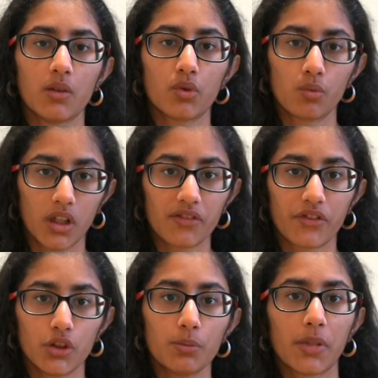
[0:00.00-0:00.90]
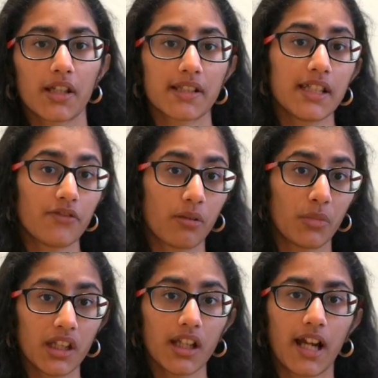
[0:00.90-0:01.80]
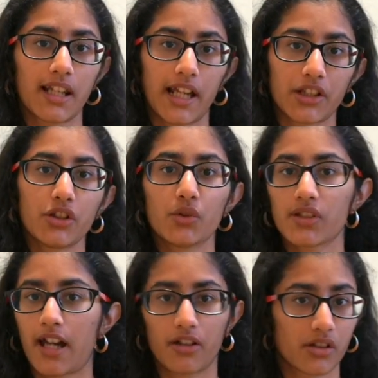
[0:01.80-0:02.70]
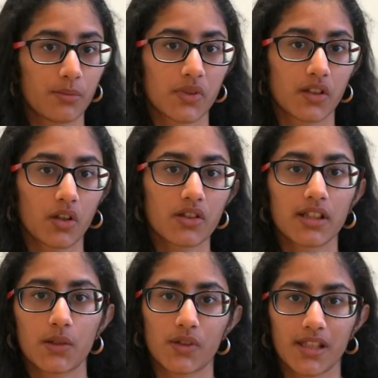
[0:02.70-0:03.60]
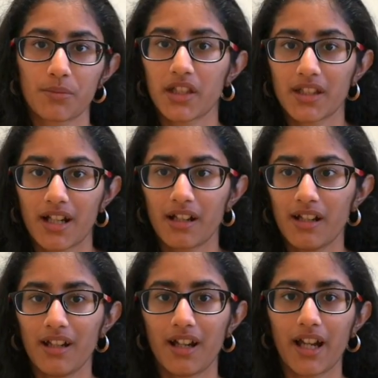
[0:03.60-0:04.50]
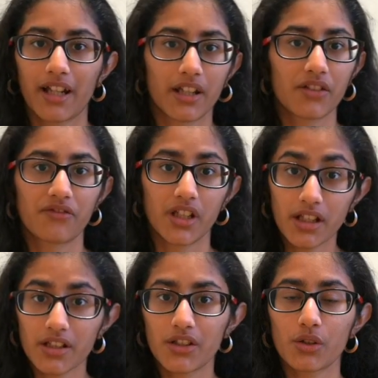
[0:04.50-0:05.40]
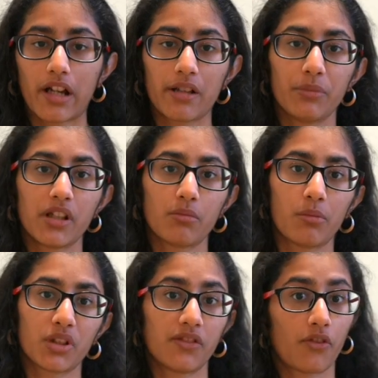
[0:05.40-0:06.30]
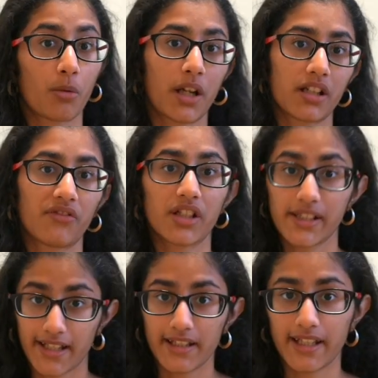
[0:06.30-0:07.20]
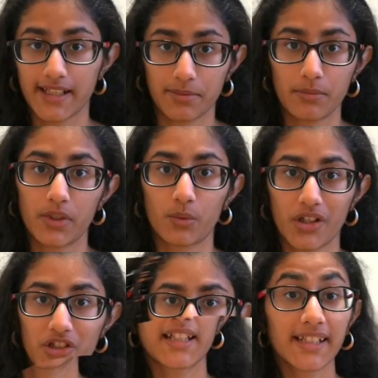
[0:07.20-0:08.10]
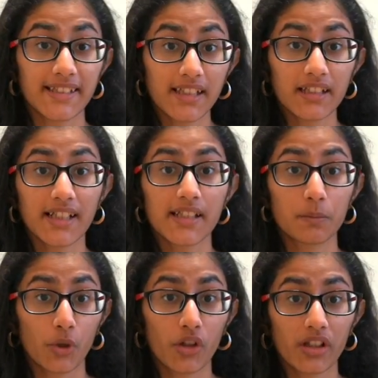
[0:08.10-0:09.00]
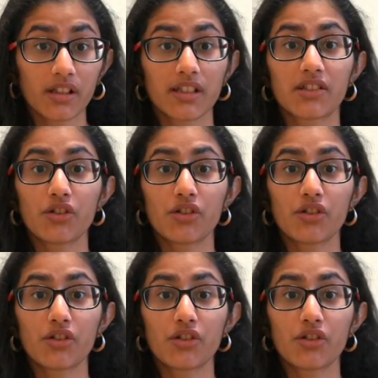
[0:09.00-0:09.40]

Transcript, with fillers: would work for you. Personally for me, I like to use acronyms a lot so this was something that I kind of did to help me remember the format of a design the experiment question. The next thing that's important is